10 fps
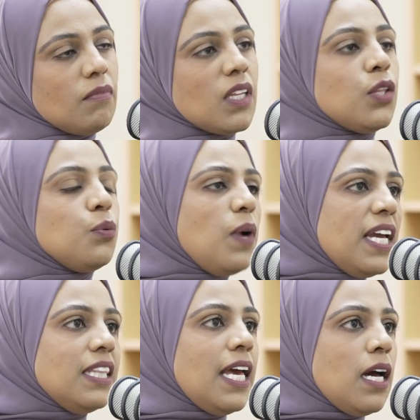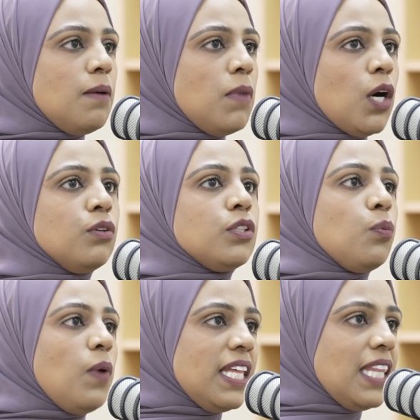The way they emote, the
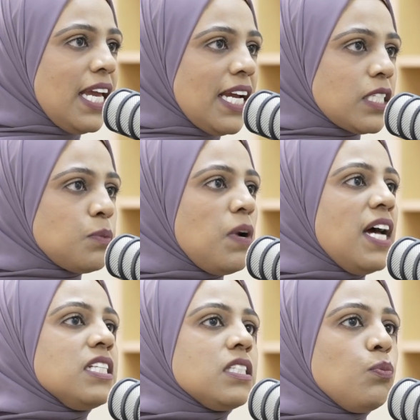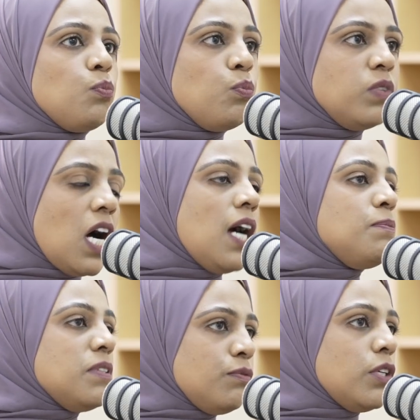way they express, the
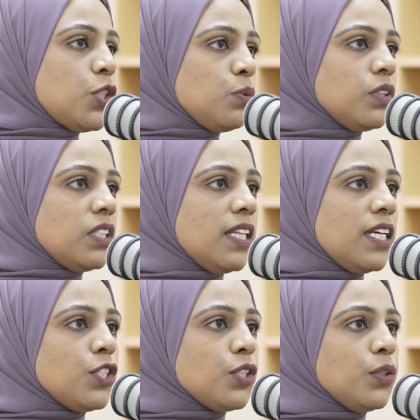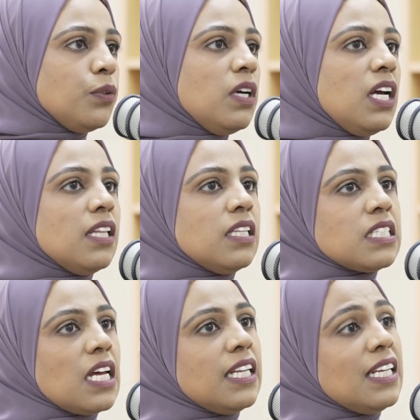types of rituals that they do, the
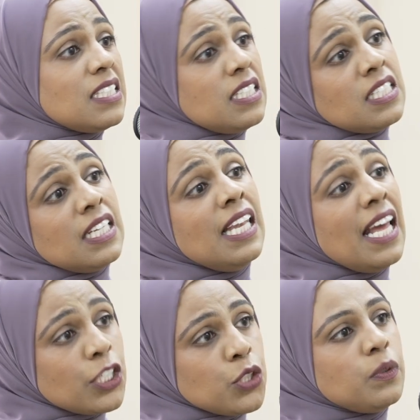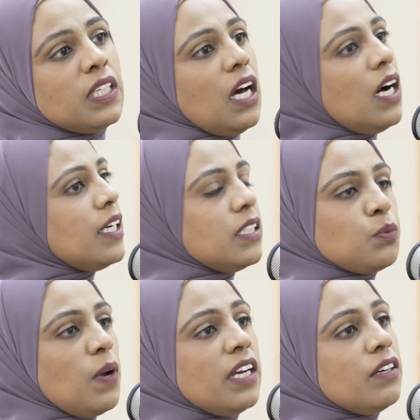slightly less
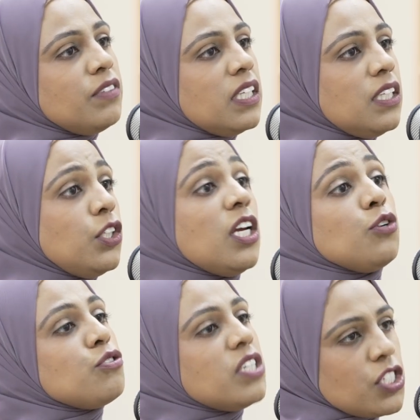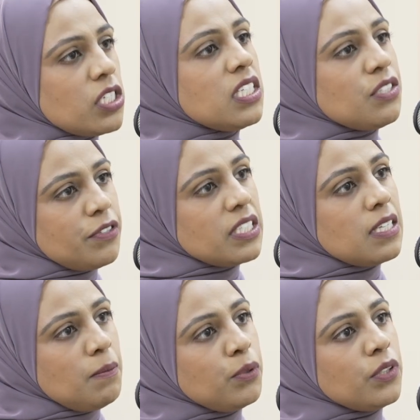intellectualized way of the neo-traditionalist, for
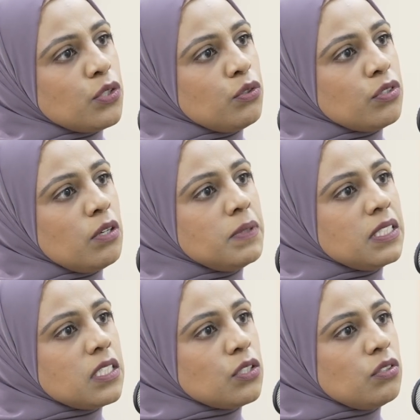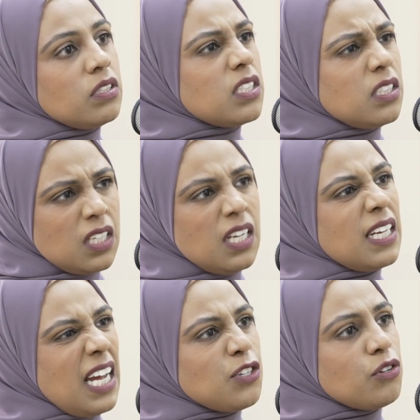example, that's also been discussed and
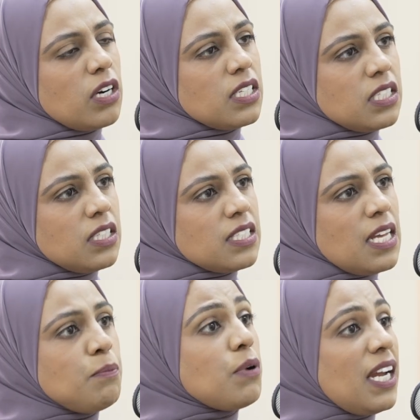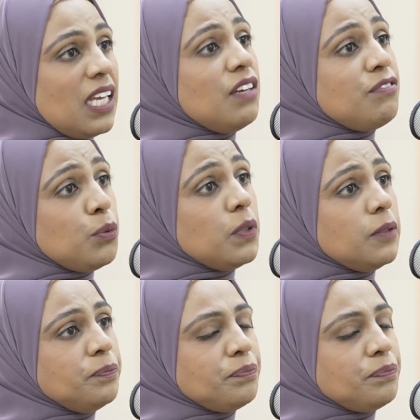categorized in the same bracket, if you will.